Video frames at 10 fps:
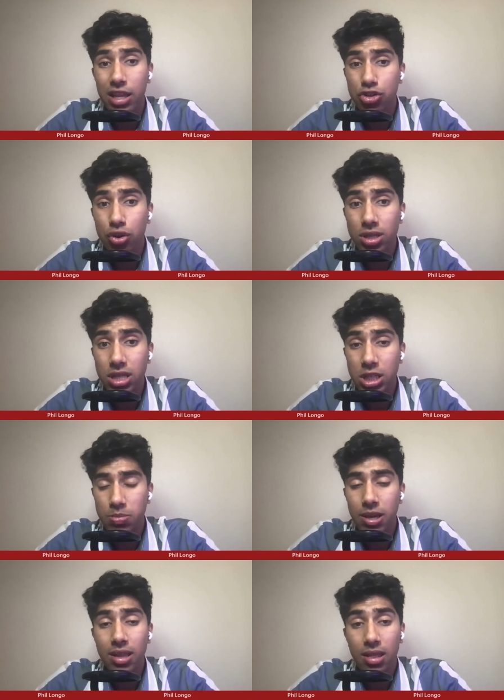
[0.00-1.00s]
that trusts the
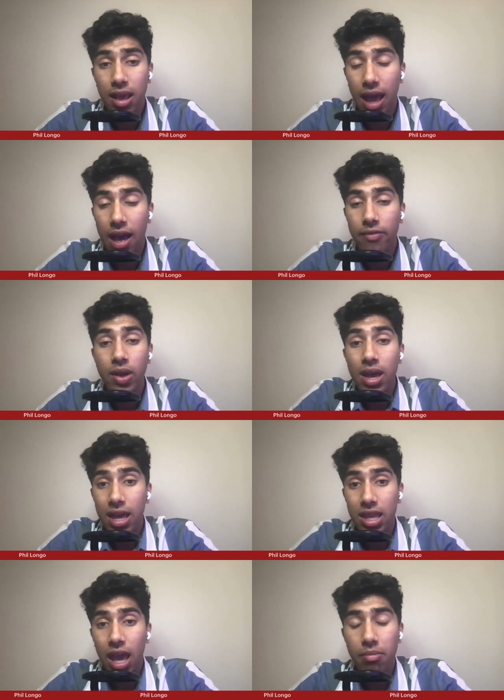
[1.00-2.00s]
speed that they have
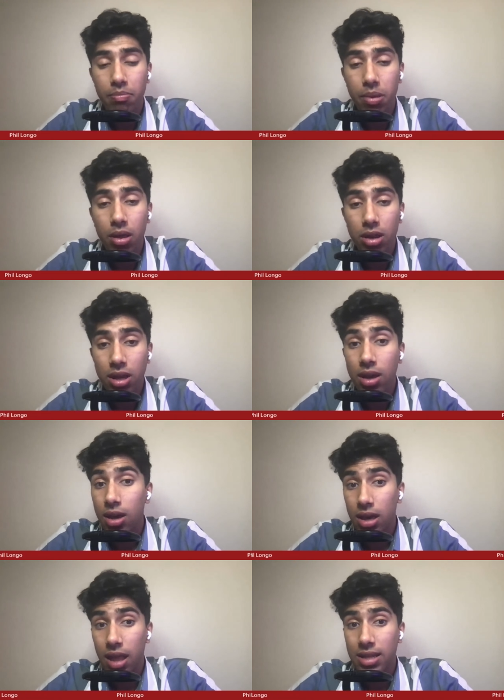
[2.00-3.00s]
and the capability
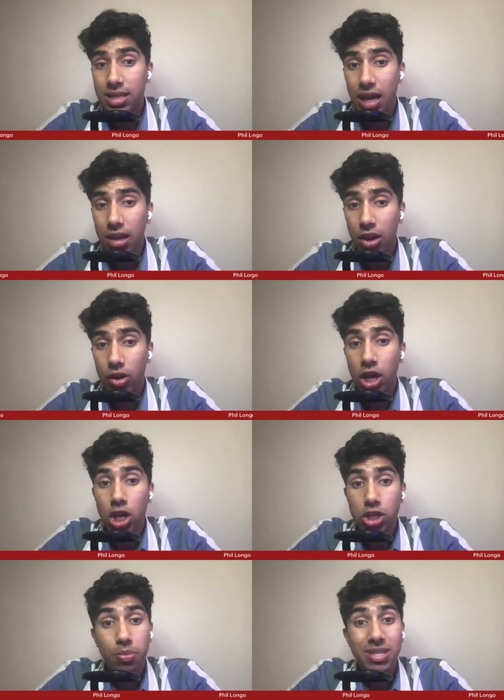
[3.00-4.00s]
in that secondary
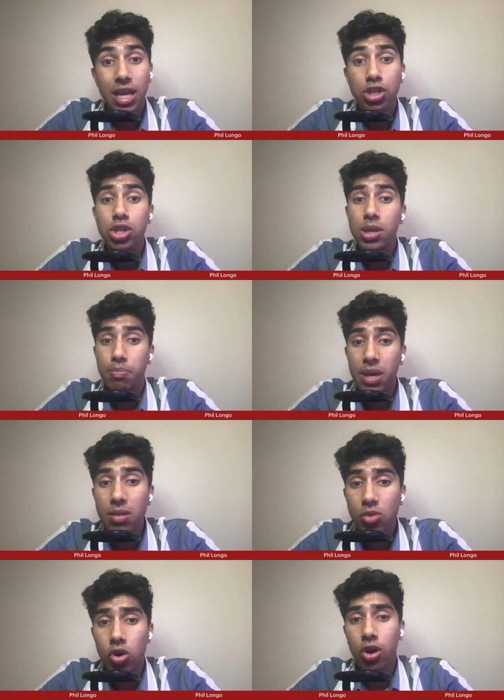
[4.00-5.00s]
to potentially
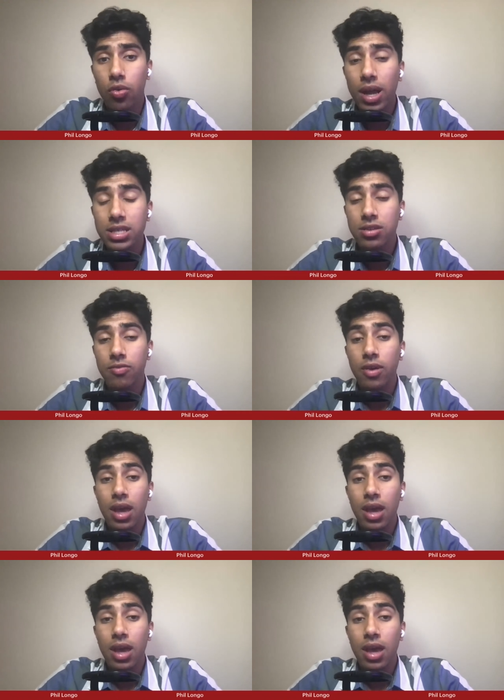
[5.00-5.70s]
be more aggressive